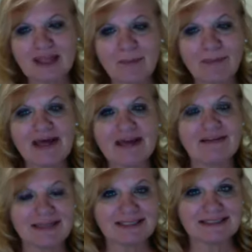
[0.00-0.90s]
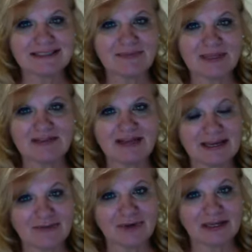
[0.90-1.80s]
But this is something that can
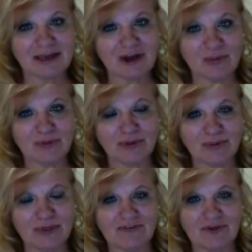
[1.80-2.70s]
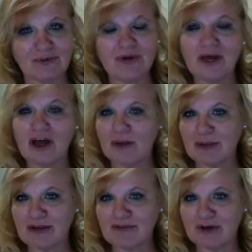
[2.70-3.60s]
really help you if you
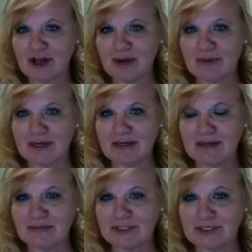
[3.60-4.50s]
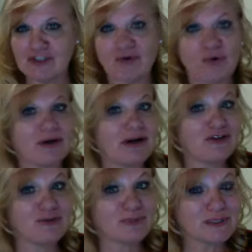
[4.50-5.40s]
apply for a copy editing position or
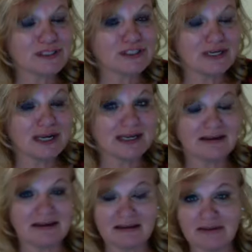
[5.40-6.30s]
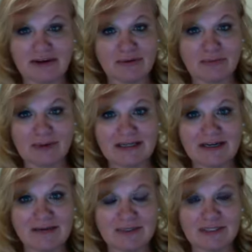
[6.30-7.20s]
another position. And there are many
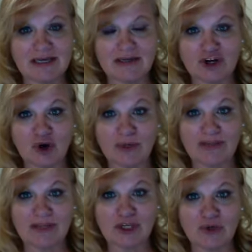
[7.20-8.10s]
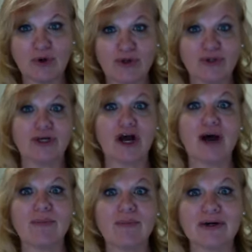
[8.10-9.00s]
times that knowing that you are a good
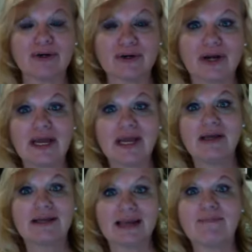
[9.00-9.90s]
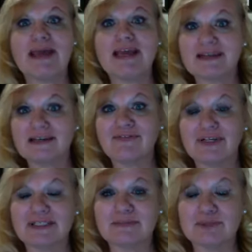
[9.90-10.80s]
copy editor can make a
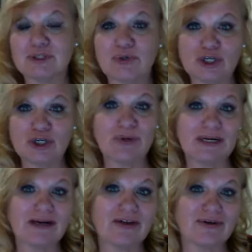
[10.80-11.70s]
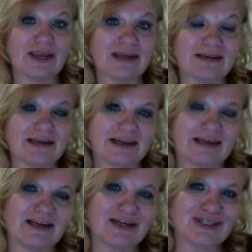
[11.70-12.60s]
difference between you and another candidate.
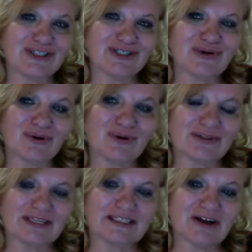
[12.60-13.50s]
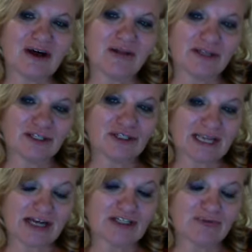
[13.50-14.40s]
So this knowledge is
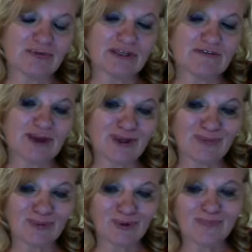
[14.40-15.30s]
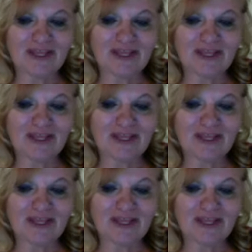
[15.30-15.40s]
actually really valuable.